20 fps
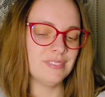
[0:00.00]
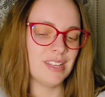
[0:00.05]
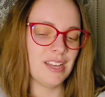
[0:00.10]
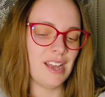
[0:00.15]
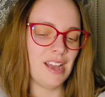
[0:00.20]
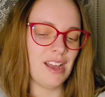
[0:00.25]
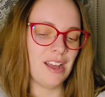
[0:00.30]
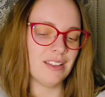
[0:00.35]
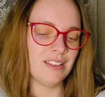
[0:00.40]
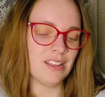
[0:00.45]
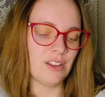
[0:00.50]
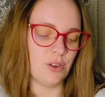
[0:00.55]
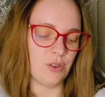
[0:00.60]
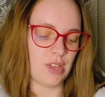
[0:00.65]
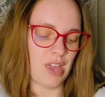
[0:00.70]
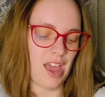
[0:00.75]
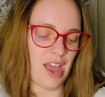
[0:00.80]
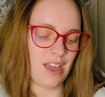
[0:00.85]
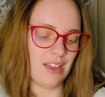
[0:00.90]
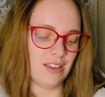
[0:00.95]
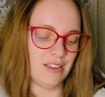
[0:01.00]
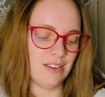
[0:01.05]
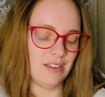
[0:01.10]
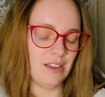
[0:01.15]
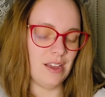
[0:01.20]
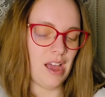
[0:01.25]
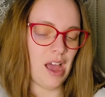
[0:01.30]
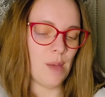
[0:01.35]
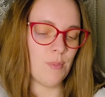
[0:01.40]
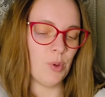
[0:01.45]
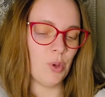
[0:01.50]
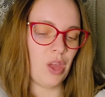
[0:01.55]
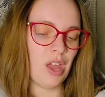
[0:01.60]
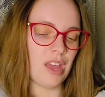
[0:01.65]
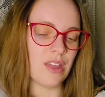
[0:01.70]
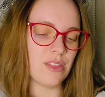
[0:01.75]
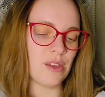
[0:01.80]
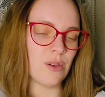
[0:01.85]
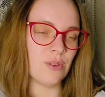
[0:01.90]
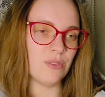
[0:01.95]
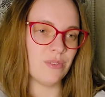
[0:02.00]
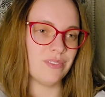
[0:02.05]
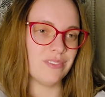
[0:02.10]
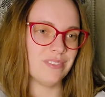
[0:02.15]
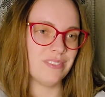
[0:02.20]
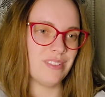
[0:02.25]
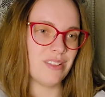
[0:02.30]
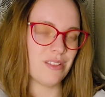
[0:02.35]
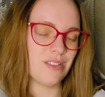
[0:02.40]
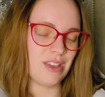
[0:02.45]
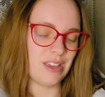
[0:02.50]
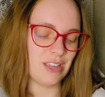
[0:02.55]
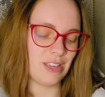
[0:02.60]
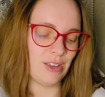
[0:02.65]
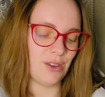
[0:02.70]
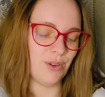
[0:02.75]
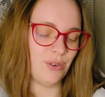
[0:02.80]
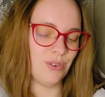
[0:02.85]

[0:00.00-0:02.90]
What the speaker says: A little, yeah. I'm okay, though. Thank you.